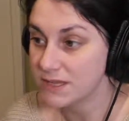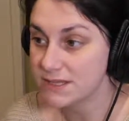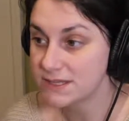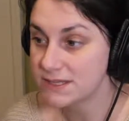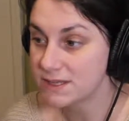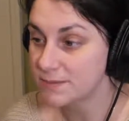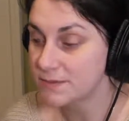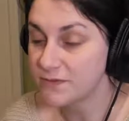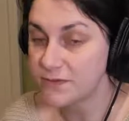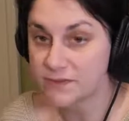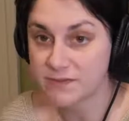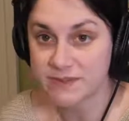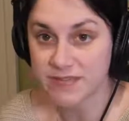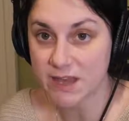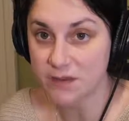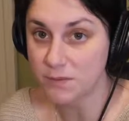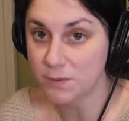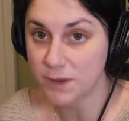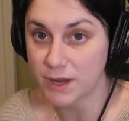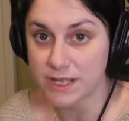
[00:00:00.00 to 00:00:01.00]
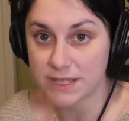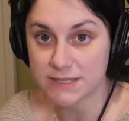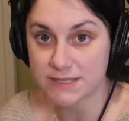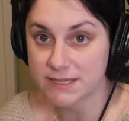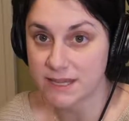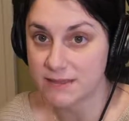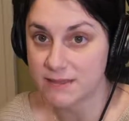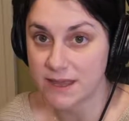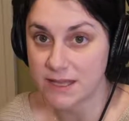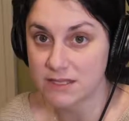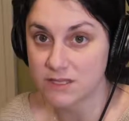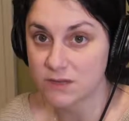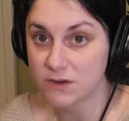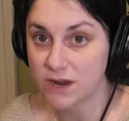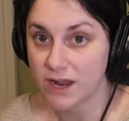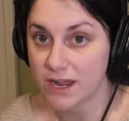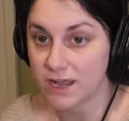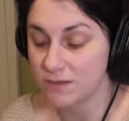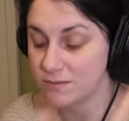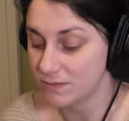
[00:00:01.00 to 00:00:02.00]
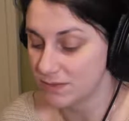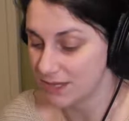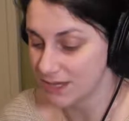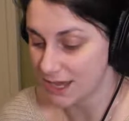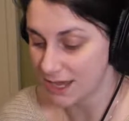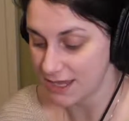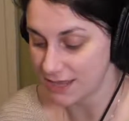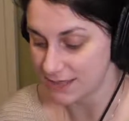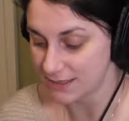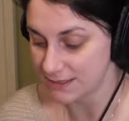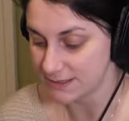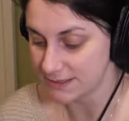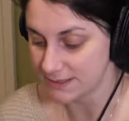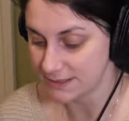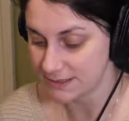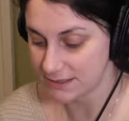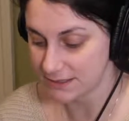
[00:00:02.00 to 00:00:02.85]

Some of them sell prints, and that's great because